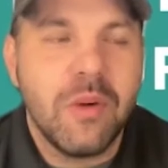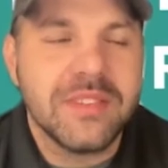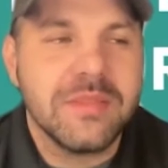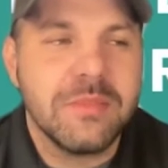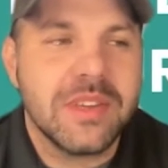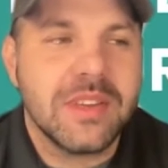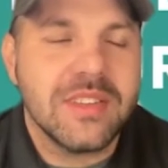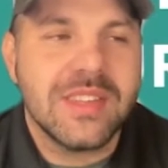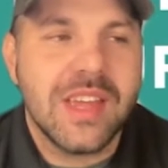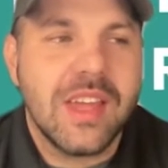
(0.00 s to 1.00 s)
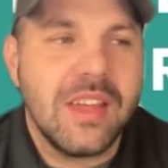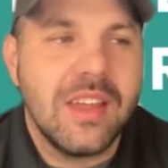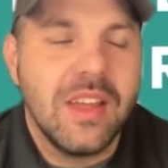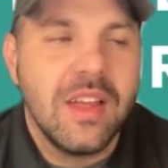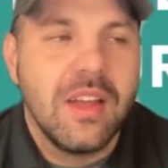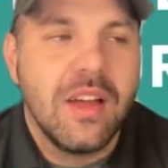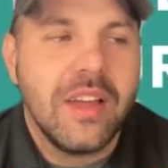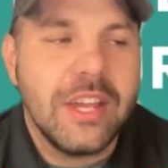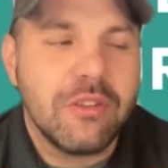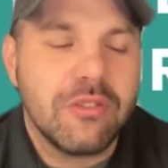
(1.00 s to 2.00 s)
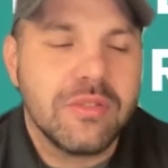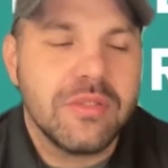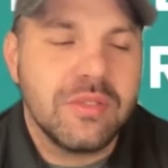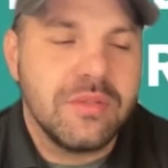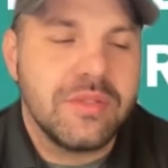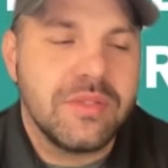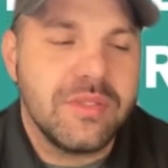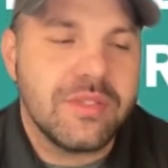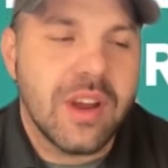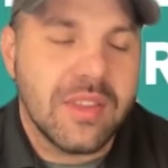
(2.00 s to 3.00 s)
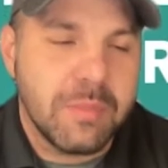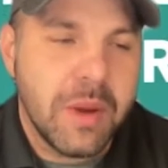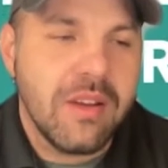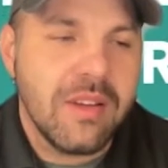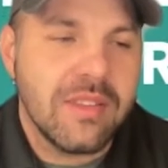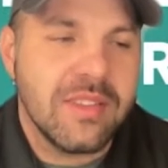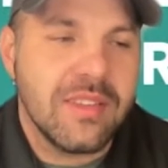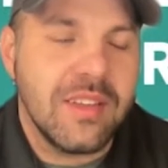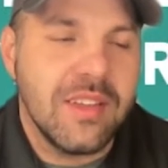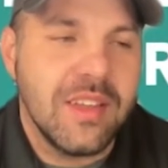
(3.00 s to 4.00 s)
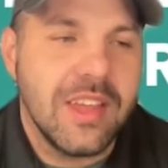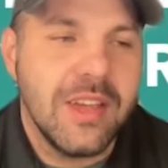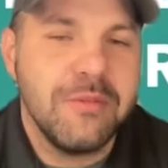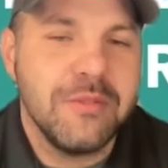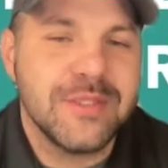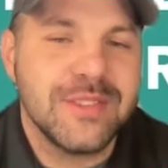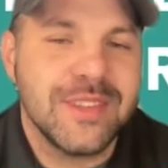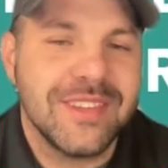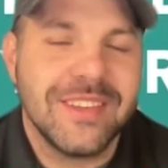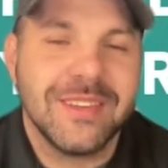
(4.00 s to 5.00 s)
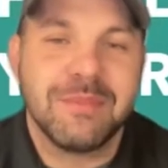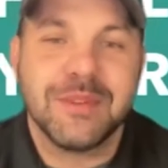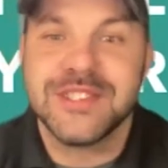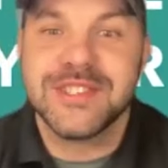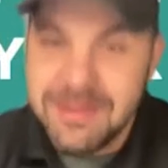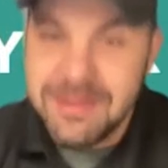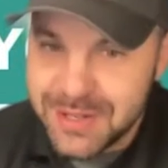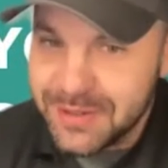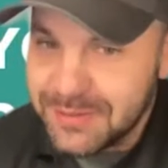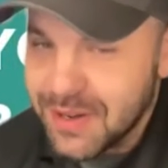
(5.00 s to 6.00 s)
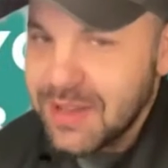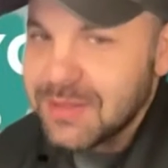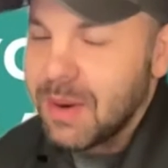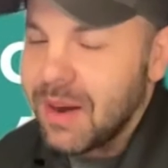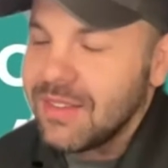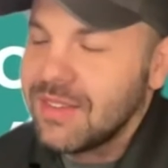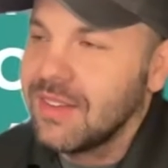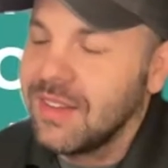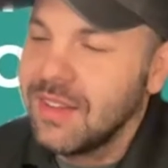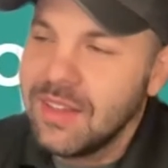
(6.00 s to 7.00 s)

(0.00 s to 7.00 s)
wasn't because they introduced transparency, it was the perception of transparency.